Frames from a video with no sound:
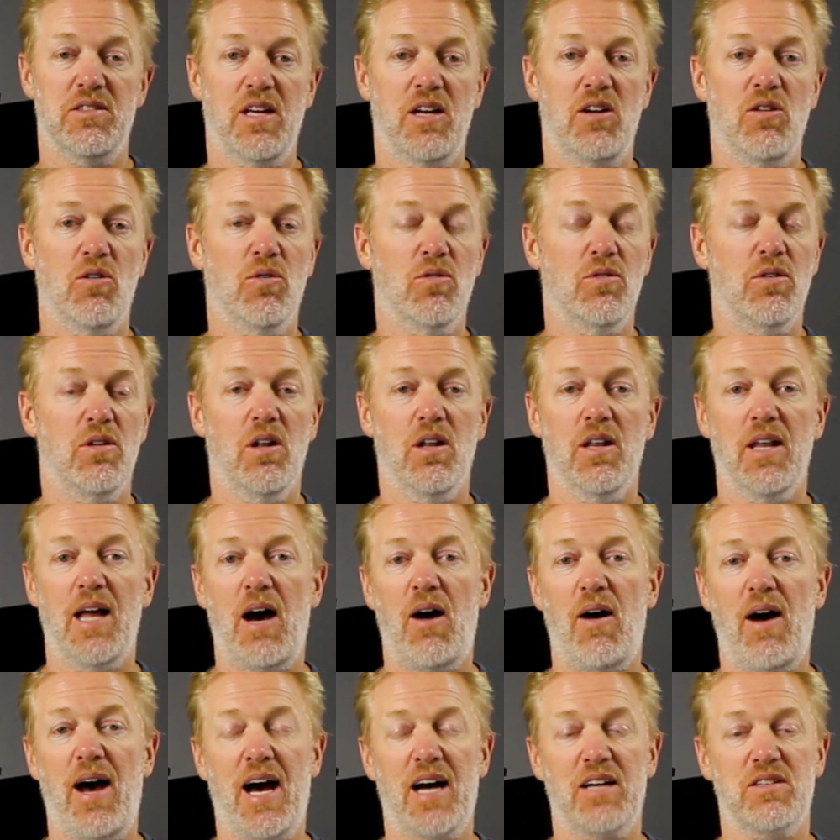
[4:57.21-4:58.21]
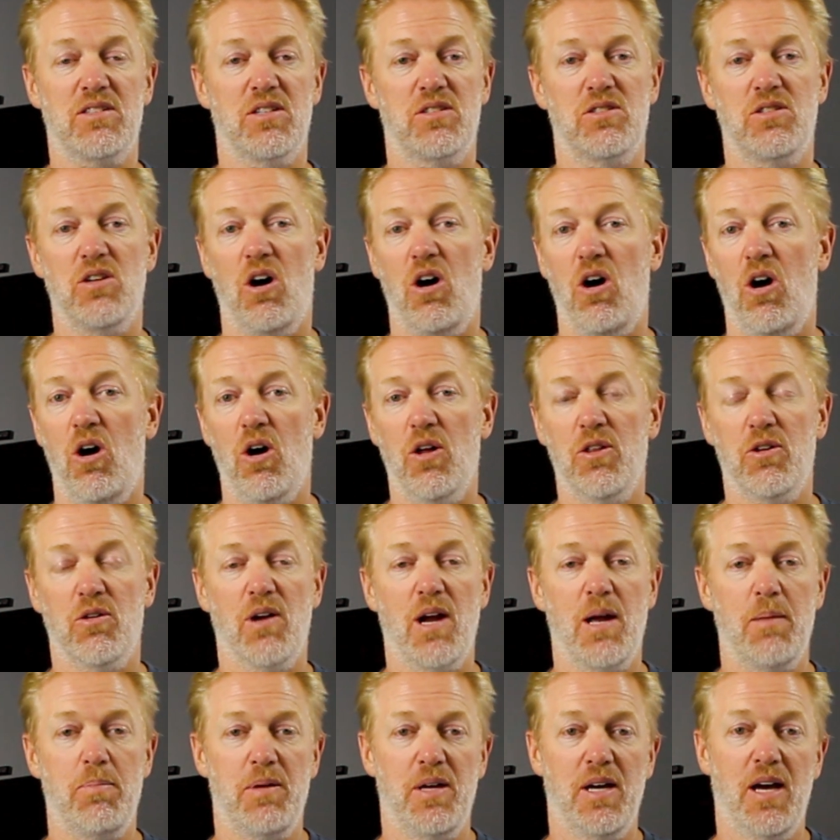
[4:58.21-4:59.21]
They don't allow access to all
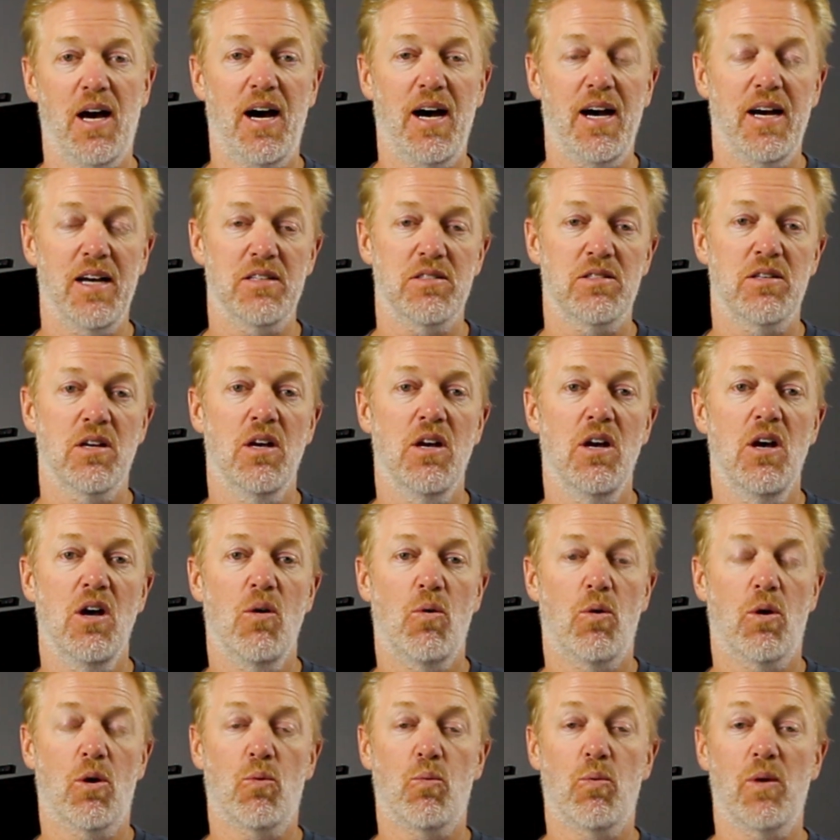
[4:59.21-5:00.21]
their APIs, where